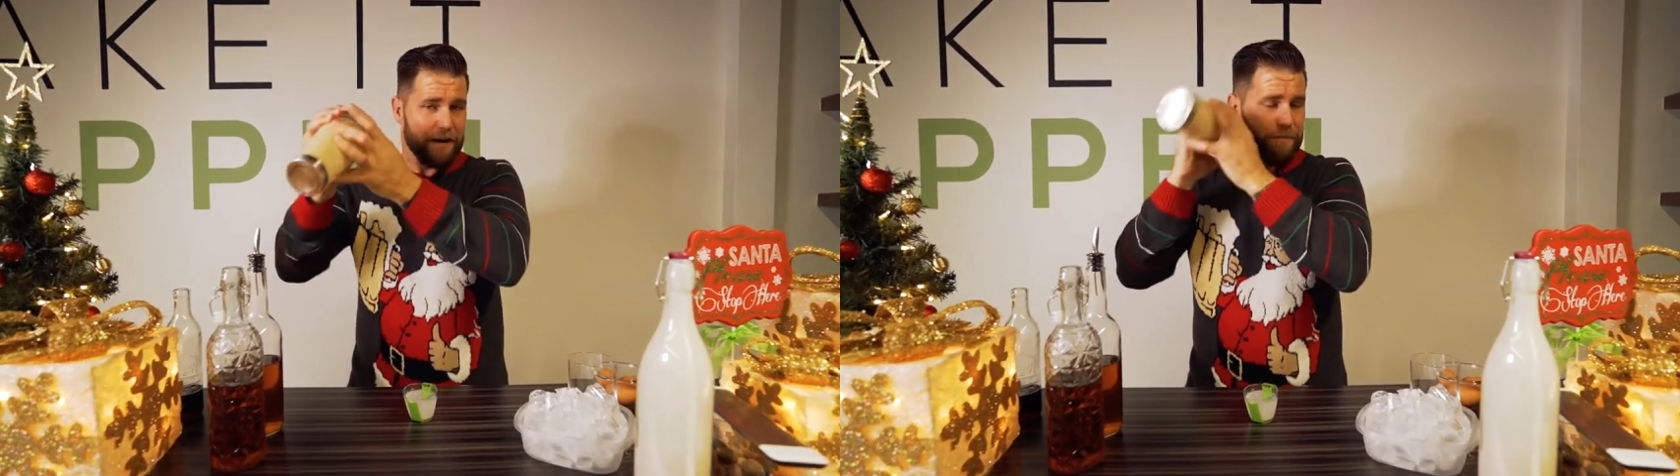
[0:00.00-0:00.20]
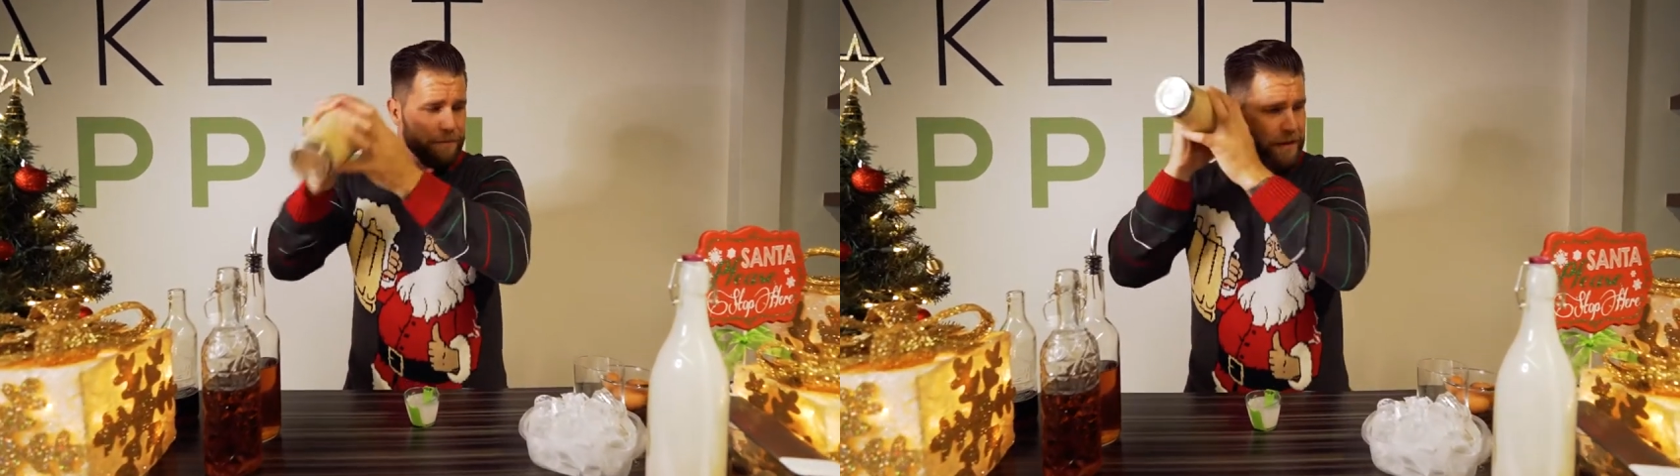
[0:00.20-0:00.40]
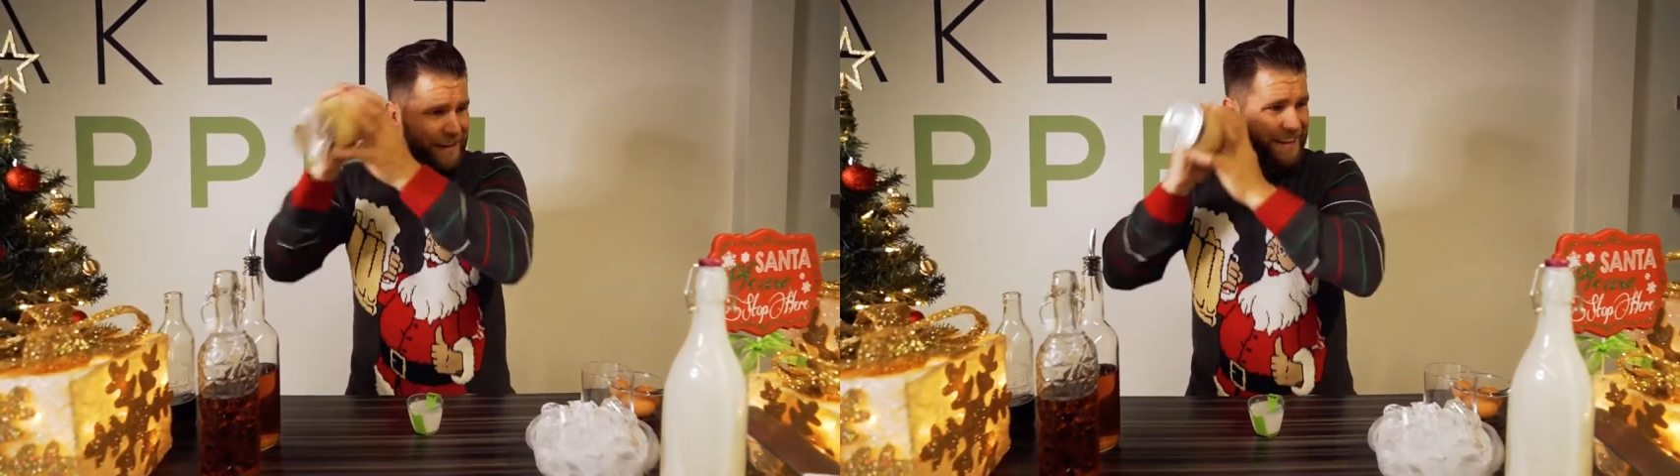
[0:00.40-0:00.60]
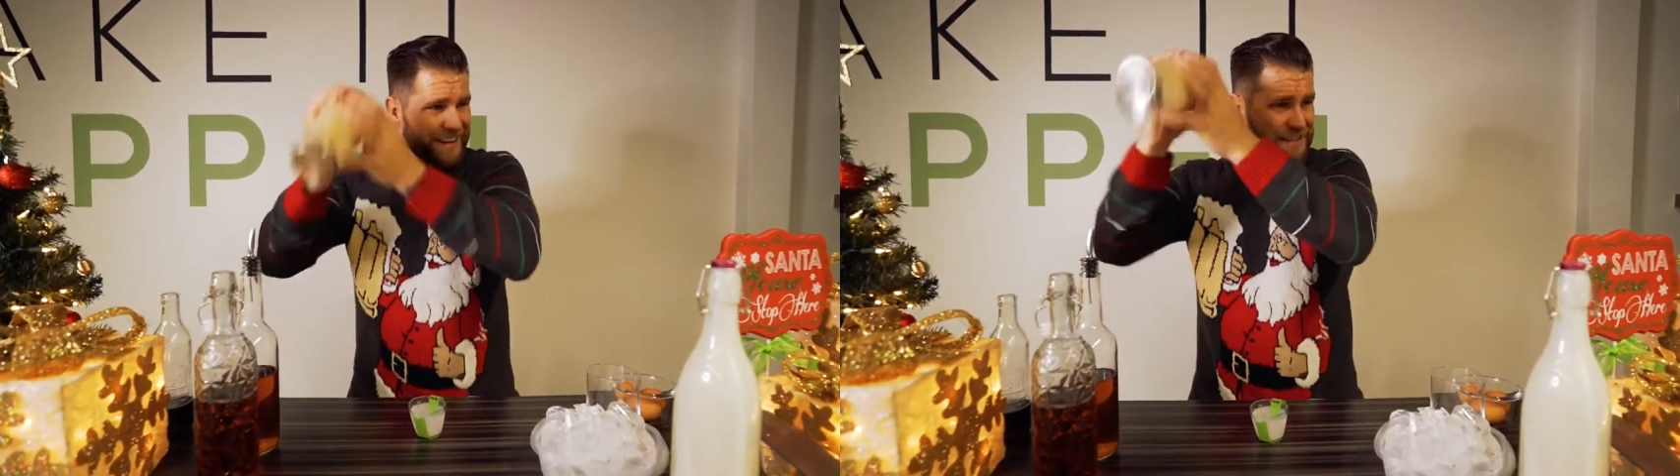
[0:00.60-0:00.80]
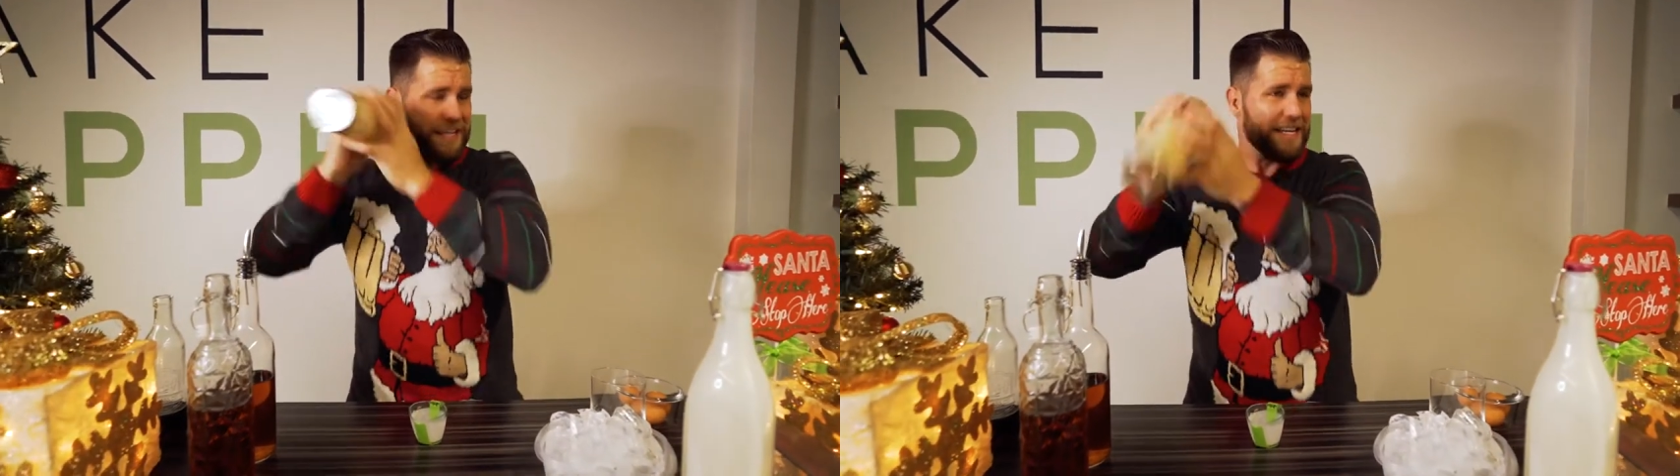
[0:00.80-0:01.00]

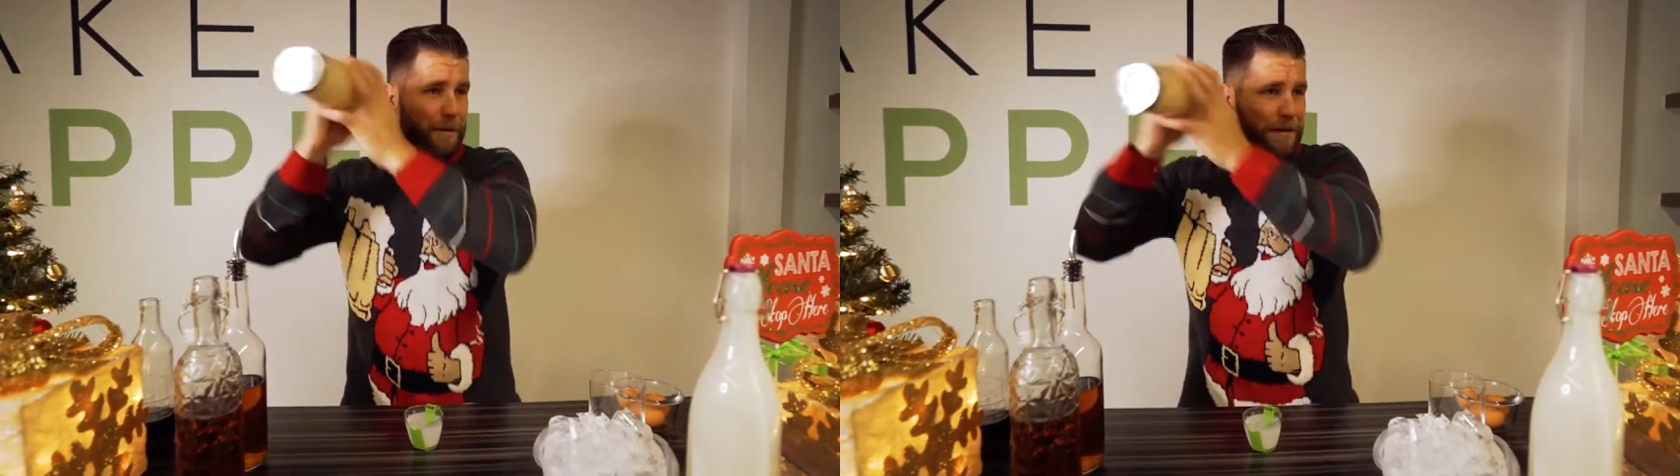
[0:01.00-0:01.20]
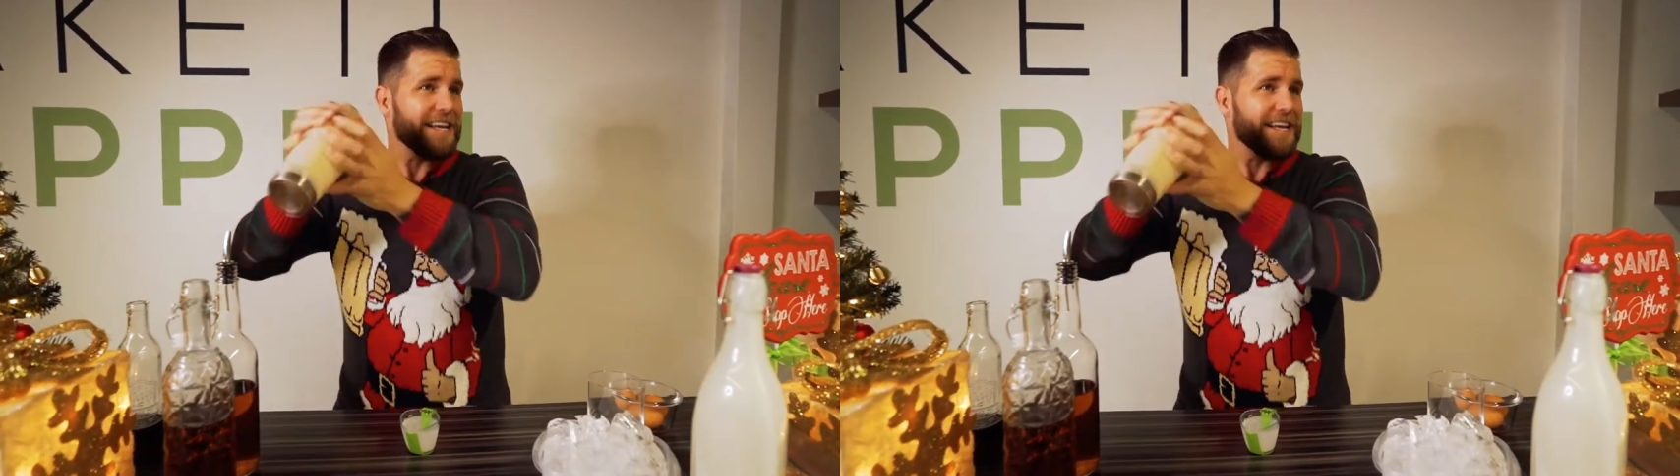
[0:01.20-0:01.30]
It's gonna take me a